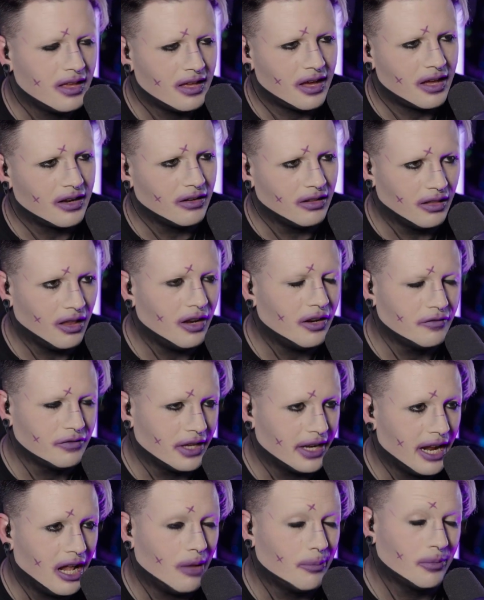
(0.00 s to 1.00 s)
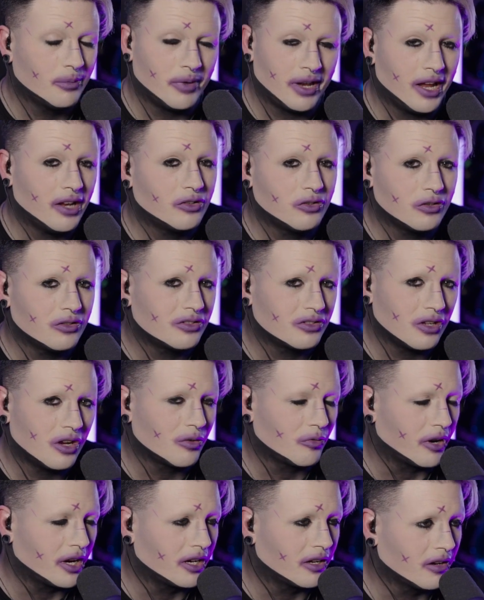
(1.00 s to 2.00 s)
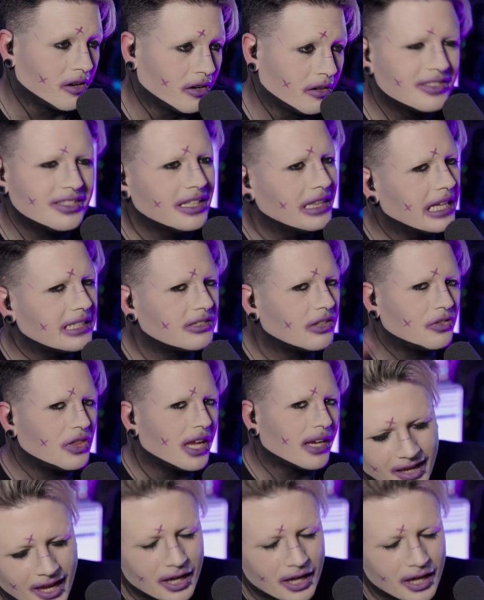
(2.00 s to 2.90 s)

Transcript: And a lot of that album had good songwriting on it. See, that's the thing.